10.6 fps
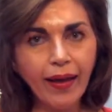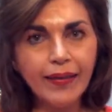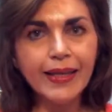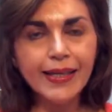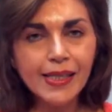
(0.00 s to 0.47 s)

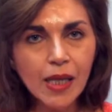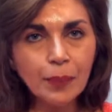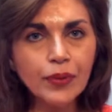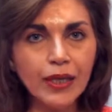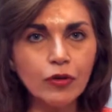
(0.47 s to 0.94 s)
and they
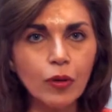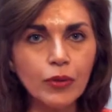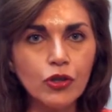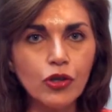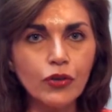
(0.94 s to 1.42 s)
separate
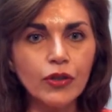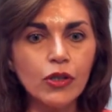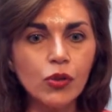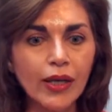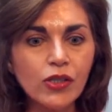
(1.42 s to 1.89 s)
from each
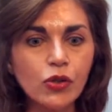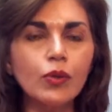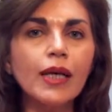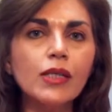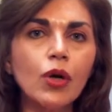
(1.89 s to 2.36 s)
other. So as
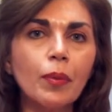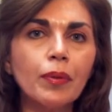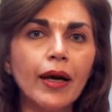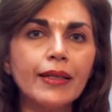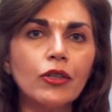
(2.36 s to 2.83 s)
soon as you
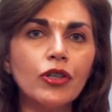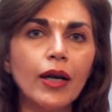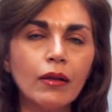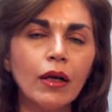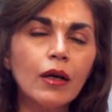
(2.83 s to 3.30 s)
apply the
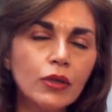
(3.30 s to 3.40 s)
gel,